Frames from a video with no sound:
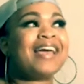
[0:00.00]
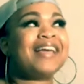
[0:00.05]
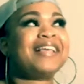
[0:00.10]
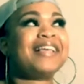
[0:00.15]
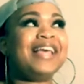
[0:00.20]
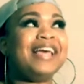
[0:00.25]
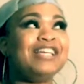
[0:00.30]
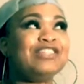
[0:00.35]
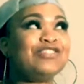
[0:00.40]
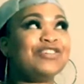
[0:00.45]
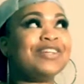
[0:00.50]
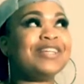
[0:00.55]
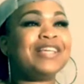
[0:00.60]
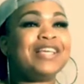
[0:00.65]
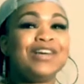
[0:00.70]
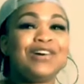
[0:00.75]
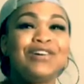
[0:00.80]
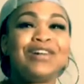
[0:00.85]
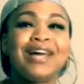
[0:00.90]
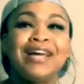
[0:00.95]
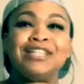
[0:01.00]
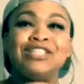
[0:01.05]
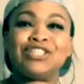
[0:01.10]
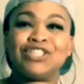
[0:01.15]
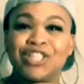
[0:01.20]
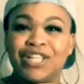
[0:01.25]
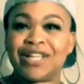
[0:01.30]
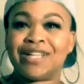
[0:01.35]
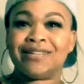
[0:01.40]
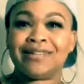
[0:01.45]
Kendrick kill that
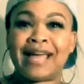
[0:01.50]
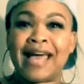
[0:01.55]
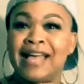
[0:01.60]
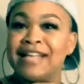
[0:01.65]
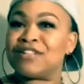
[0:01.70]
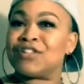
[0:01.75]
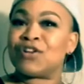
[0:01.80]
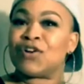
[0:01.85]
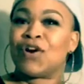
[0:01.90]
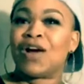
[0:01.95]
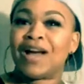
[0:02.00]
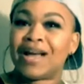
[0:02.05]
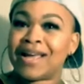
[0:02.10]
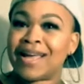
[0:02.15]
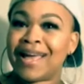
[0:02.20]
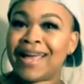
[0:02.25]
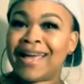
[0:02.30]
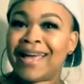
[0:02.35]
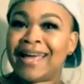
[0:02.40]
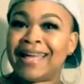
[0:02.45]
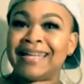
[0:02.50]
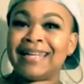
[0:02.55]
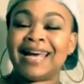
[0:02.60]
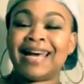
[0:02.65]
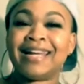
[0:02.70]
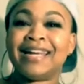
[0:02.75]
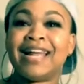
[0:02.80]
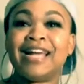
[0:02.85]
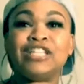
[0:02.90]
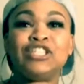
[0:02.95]
shit as a crackhead,
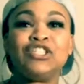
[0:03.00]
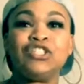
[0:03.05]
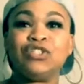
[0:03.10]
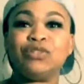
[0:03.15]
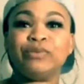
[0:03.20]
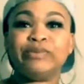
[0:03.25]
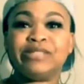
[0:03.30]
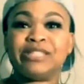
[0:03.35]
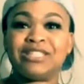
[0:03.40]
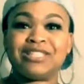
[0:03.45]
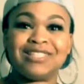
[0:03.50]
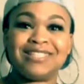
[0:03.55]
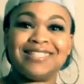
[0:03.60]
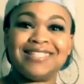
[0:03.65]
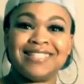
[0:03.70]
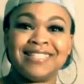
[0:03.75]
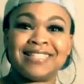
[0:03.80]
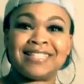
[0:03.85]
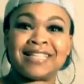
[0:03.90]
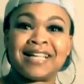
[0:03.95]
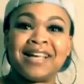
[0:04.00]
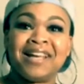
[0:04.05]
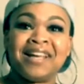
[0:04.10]
like, that shit was just